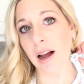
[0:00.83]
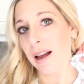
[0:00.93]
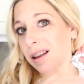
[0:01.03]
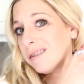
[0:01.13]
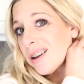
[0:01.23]

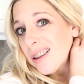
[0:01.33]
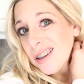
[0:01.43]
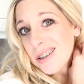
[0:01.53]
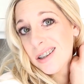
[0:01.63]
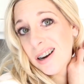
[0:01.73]
I have got
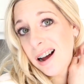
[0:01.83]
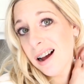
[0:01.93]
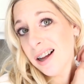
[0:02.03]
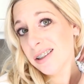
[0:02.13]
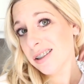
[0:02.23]
this
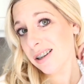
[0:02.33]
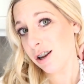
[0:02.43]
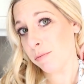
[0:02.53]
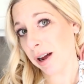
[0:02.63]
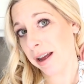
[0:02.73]
knot
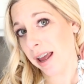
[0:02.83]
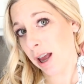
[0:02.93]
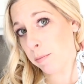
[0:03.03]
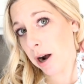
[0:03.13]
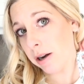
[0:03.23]
in my
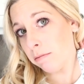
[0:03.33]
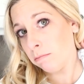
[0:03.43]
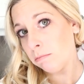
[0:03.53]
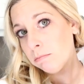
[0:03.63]
apron